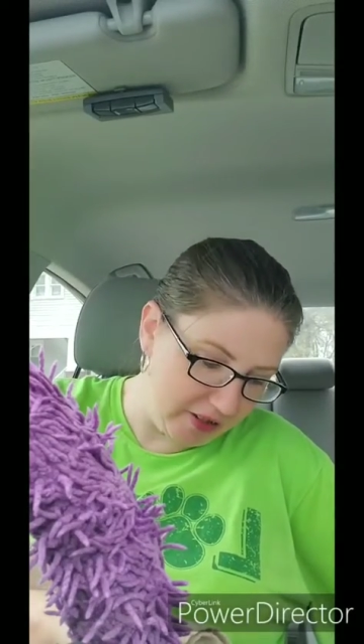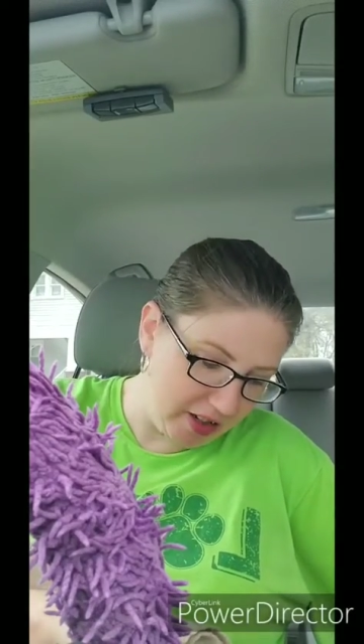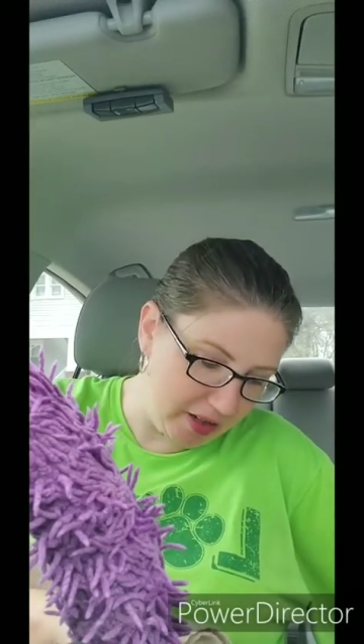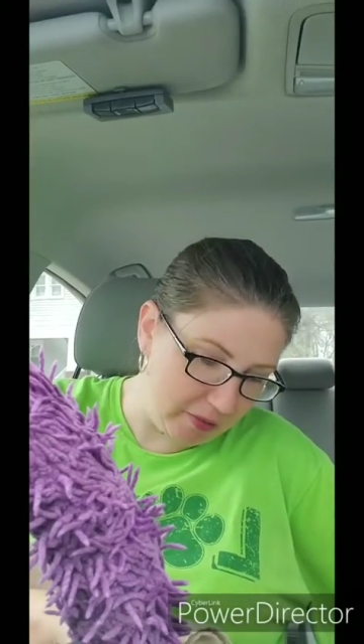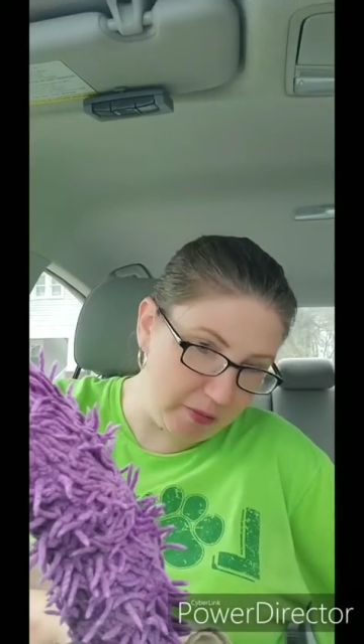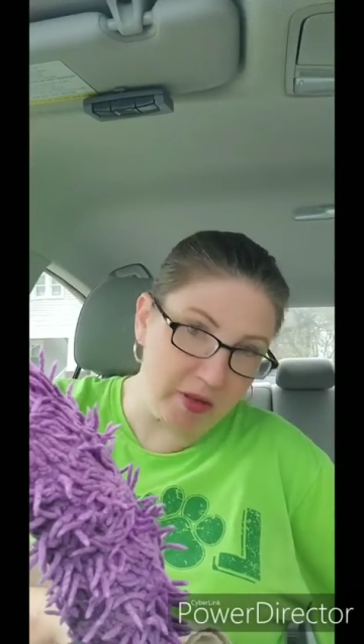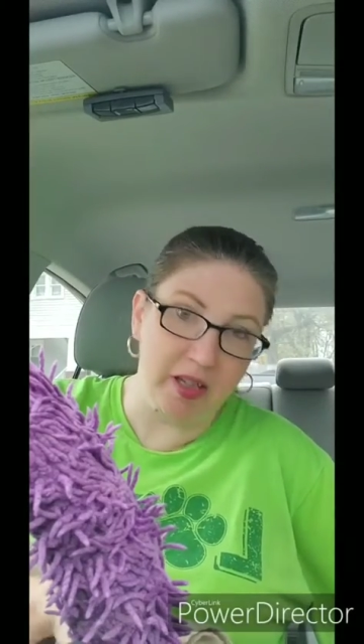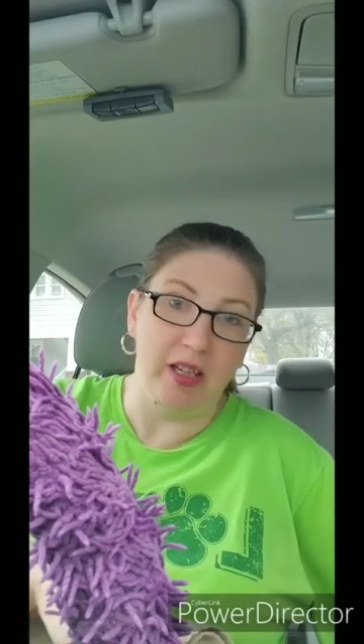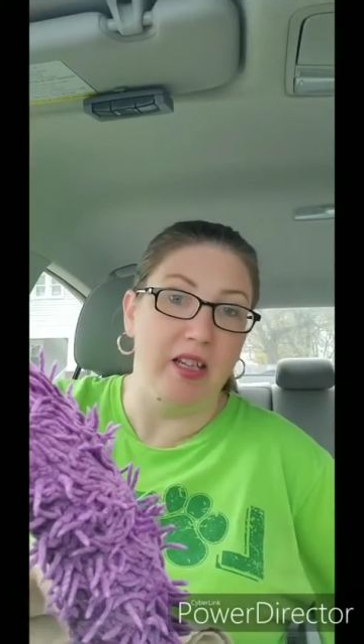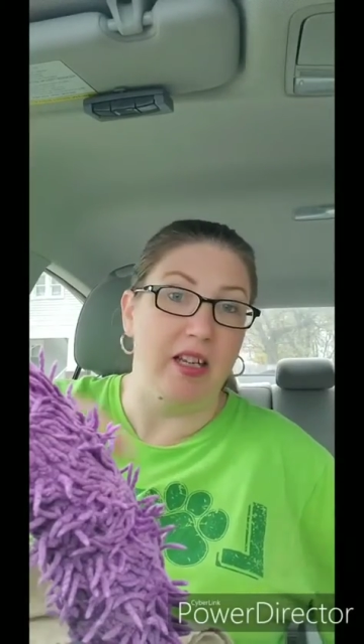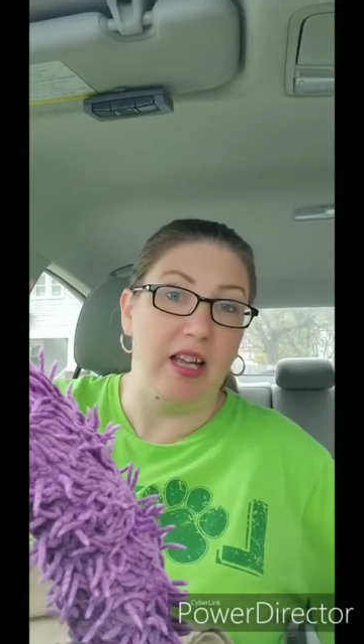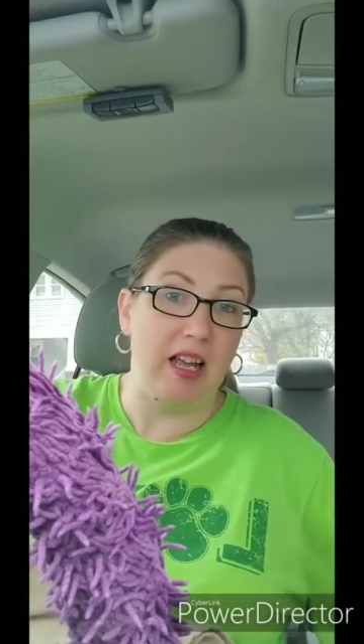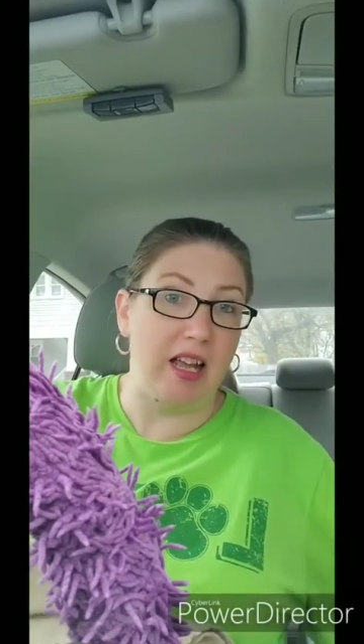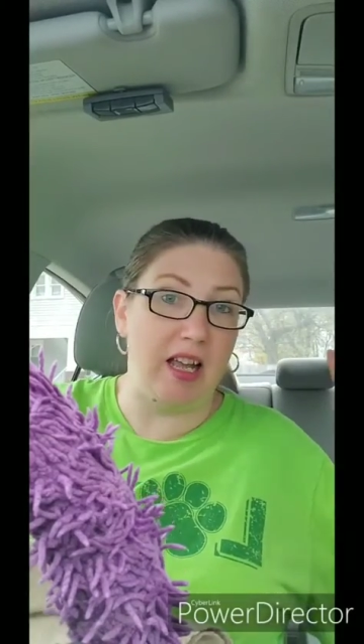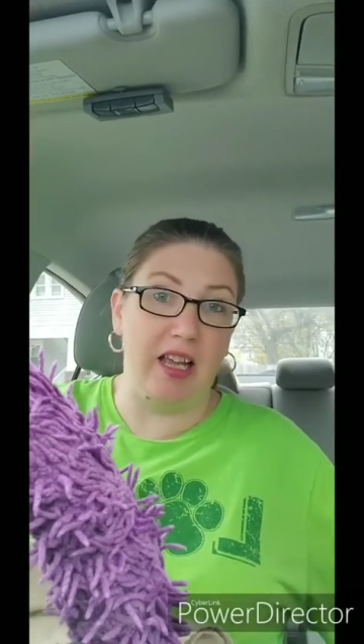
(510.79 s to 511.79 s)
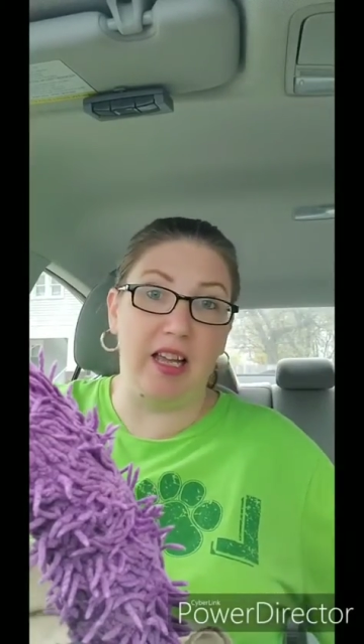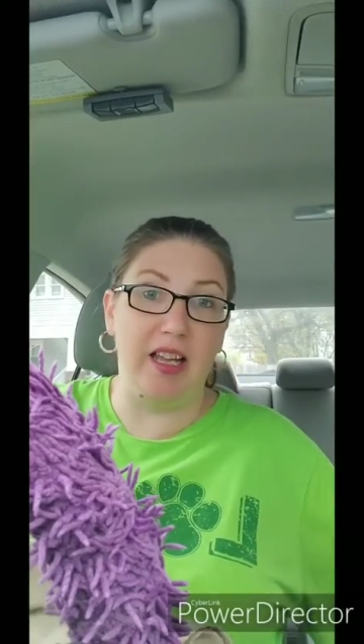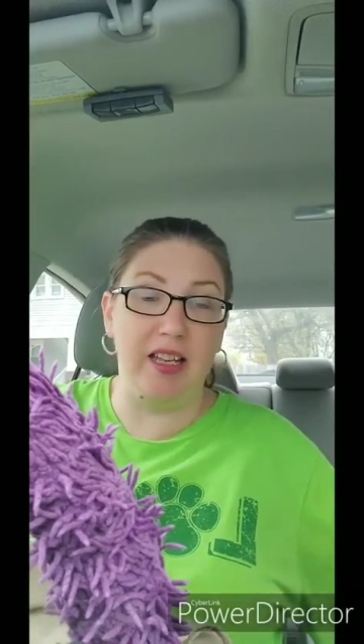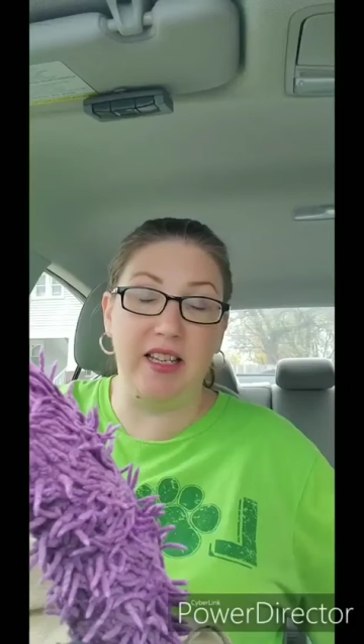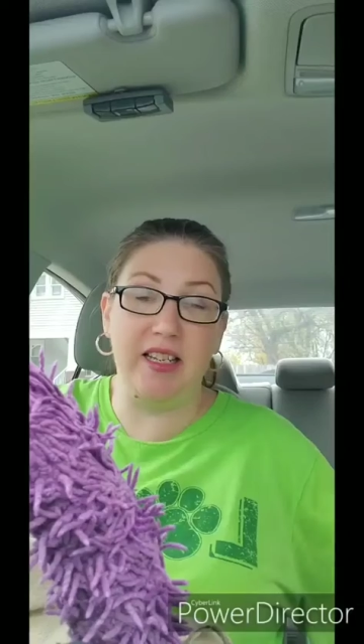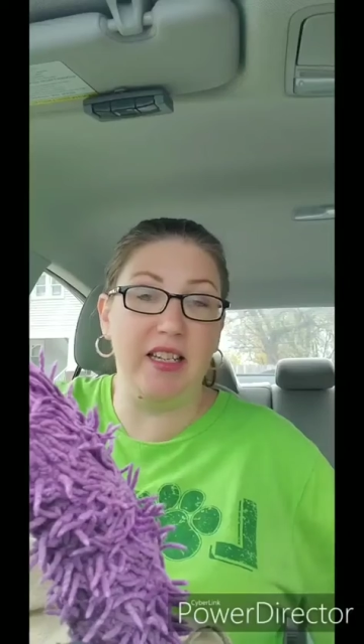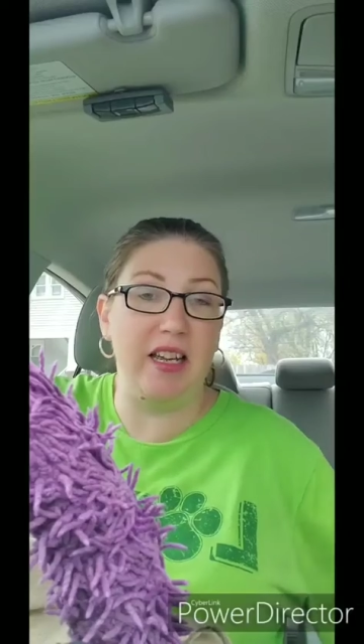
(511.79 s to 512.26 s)
him,
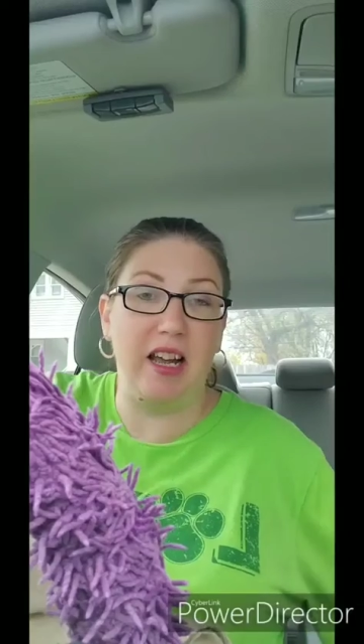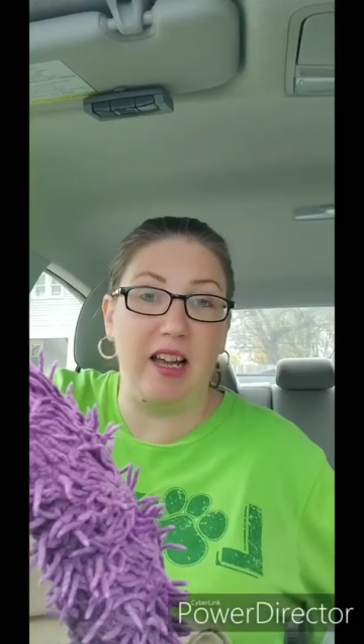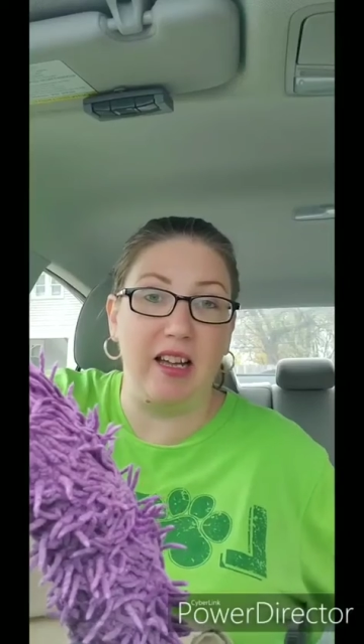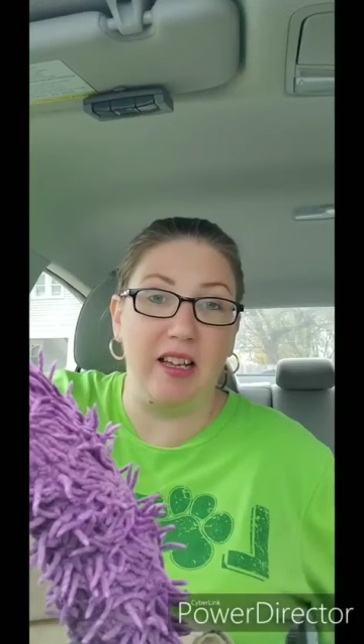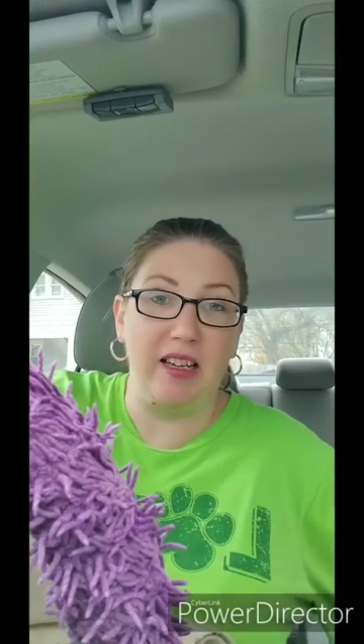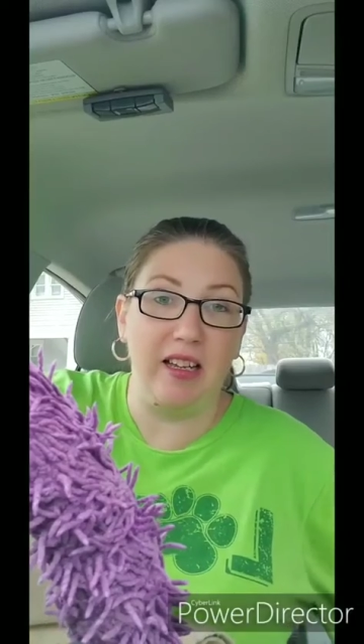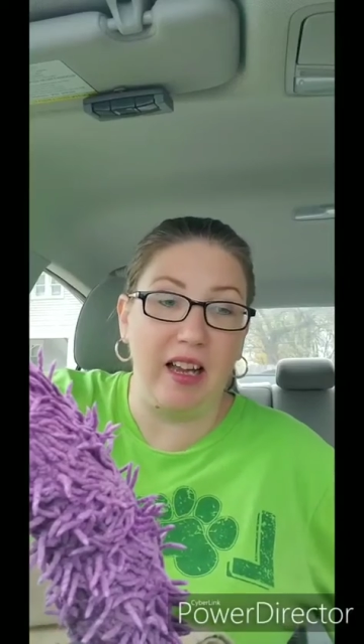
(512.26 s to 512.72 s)
and yeah,